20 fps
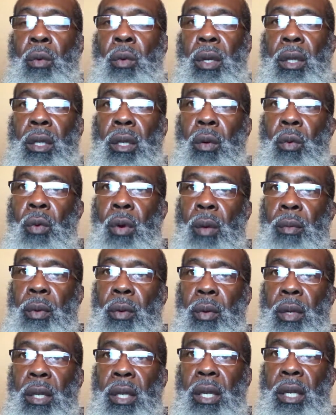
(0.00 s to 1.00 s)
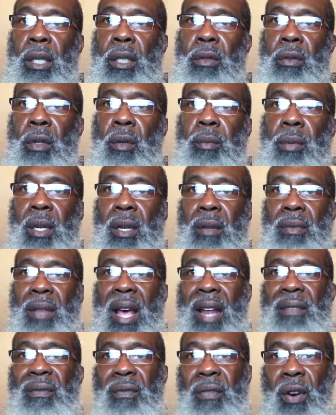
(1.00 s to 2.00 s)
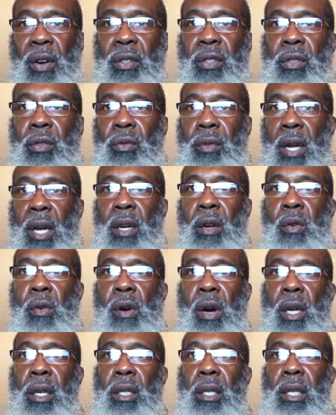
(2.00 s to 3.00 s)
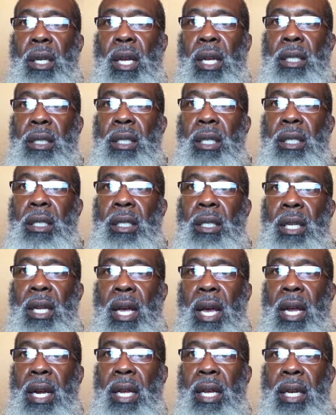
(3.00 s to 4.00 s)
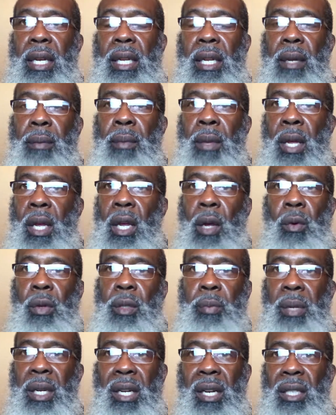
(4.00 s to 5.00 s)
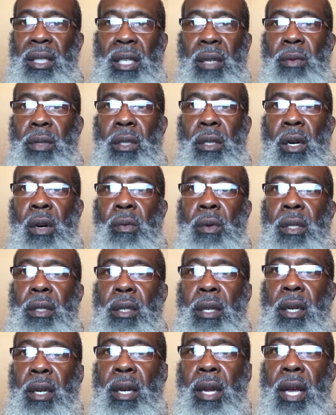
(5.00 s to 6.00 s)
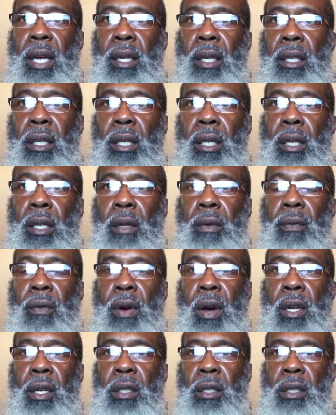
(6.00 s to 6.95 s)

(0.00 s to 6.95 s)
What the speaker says: the woman with the issue of blood. That virtue, that quality that Jesus had in him, it was because he was always connected to the Father.